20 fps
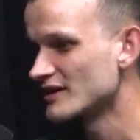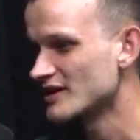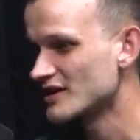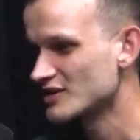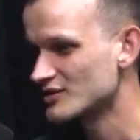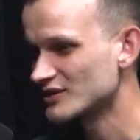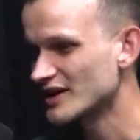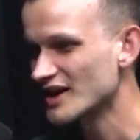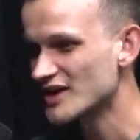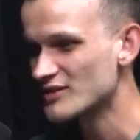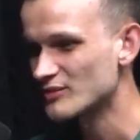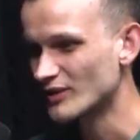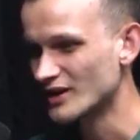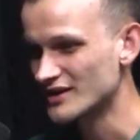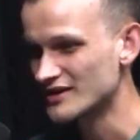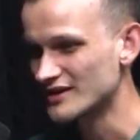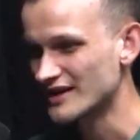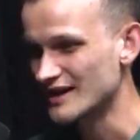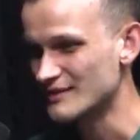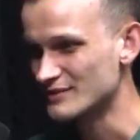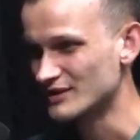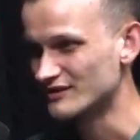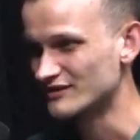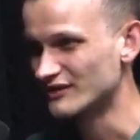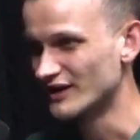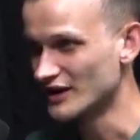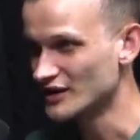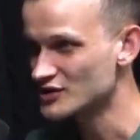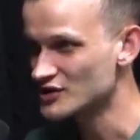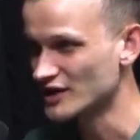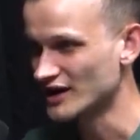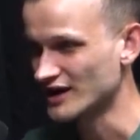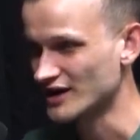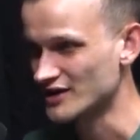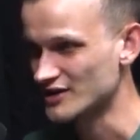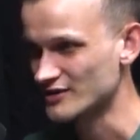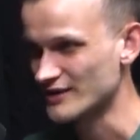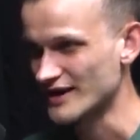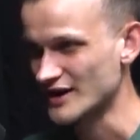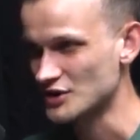So that's one type of like chain
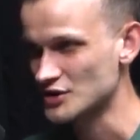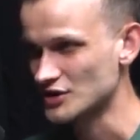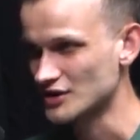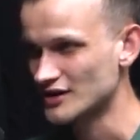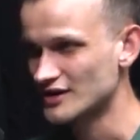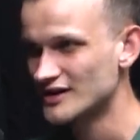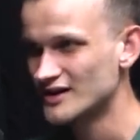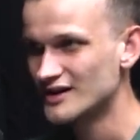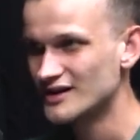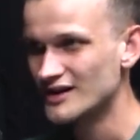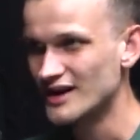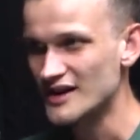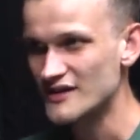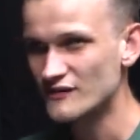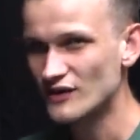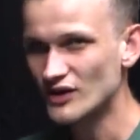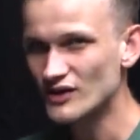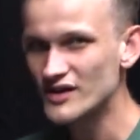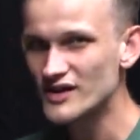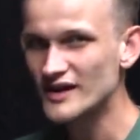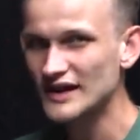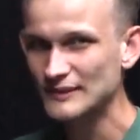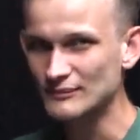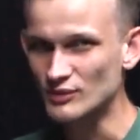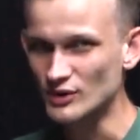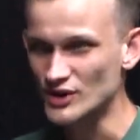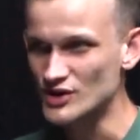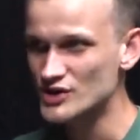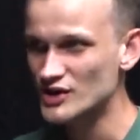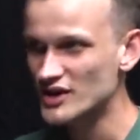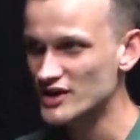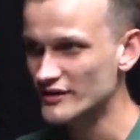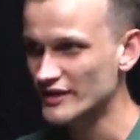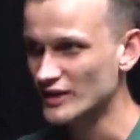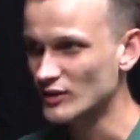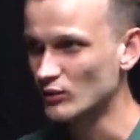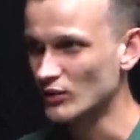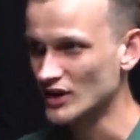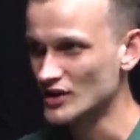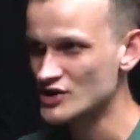interaction. As far as like bridges,
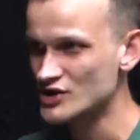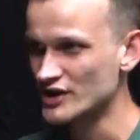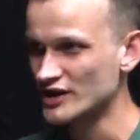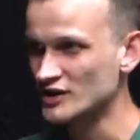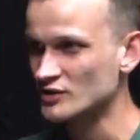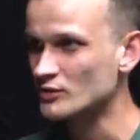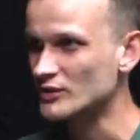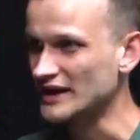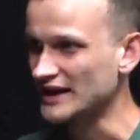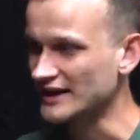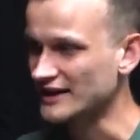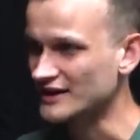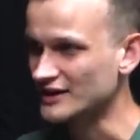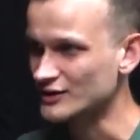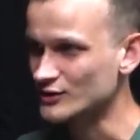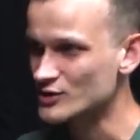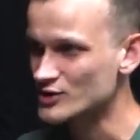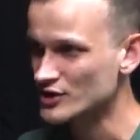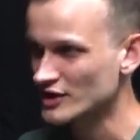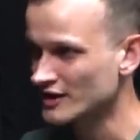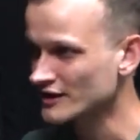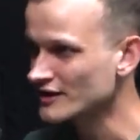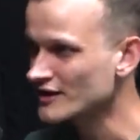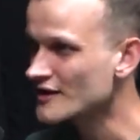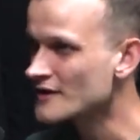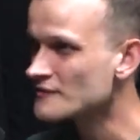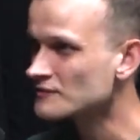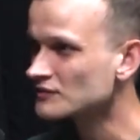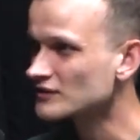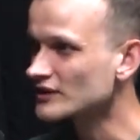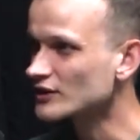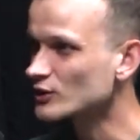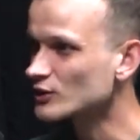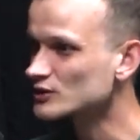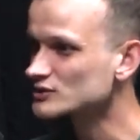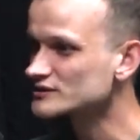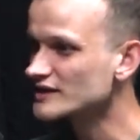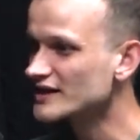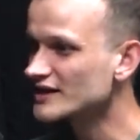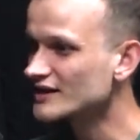like one chain reading another chain,
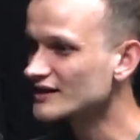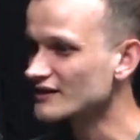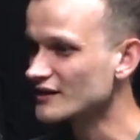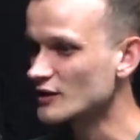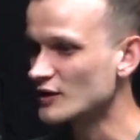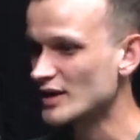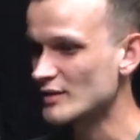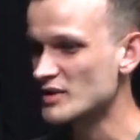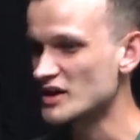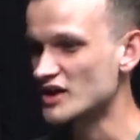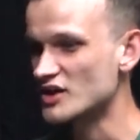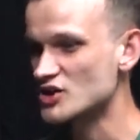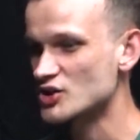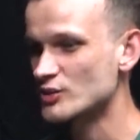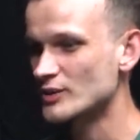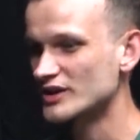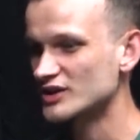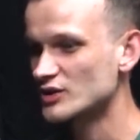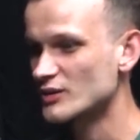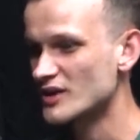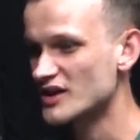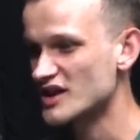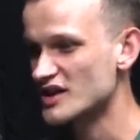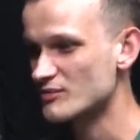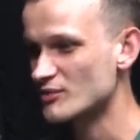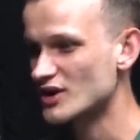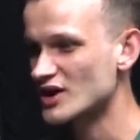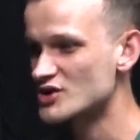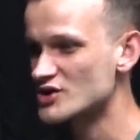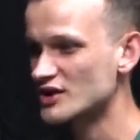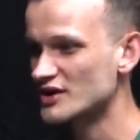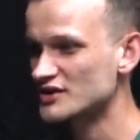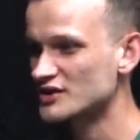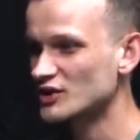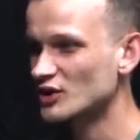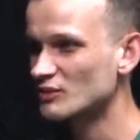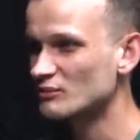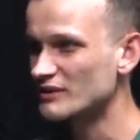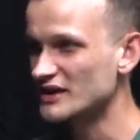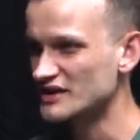early in Ethereum's history, there was this project
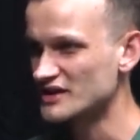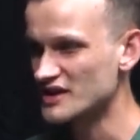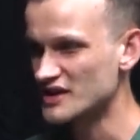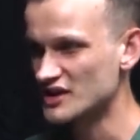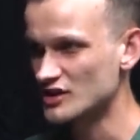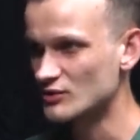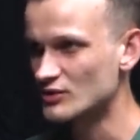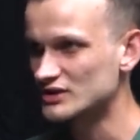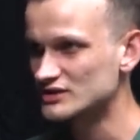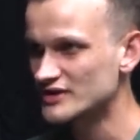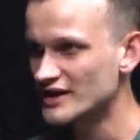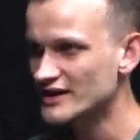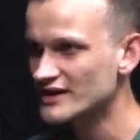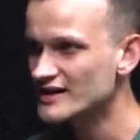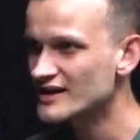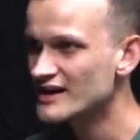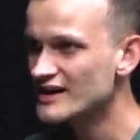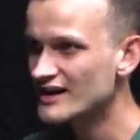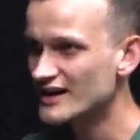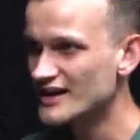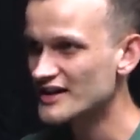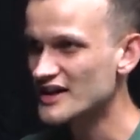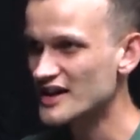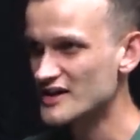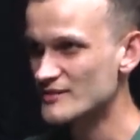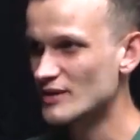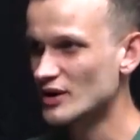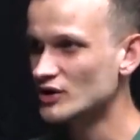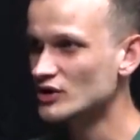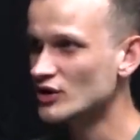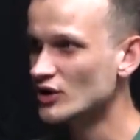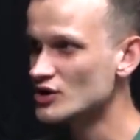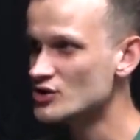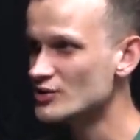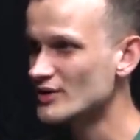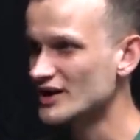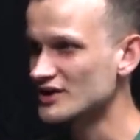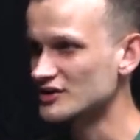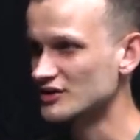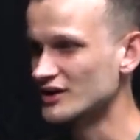called BTC Relay. It's a smart
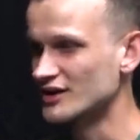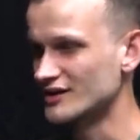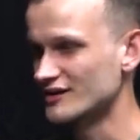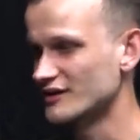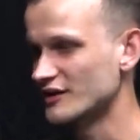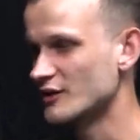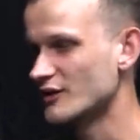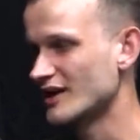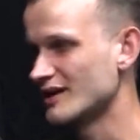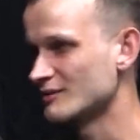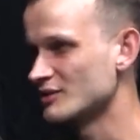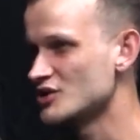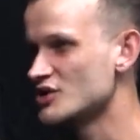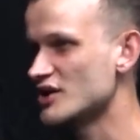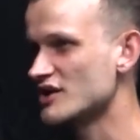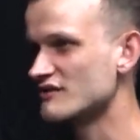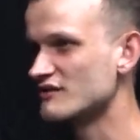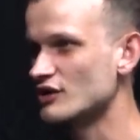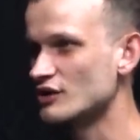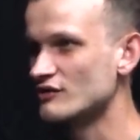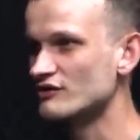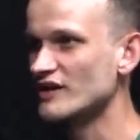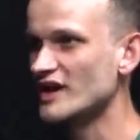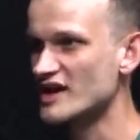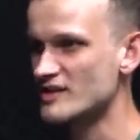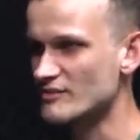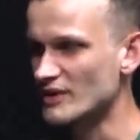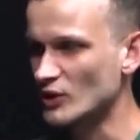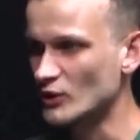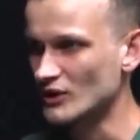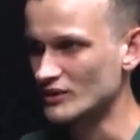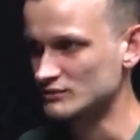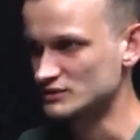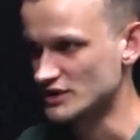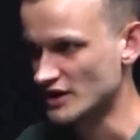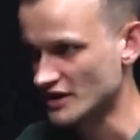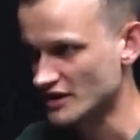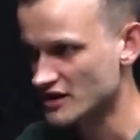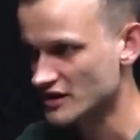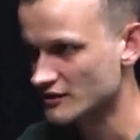contract on Ethereum that just verifies Bitcoin
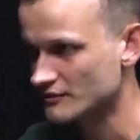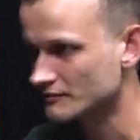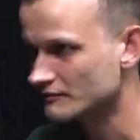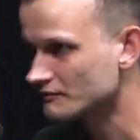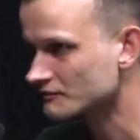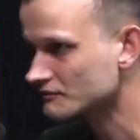blocks.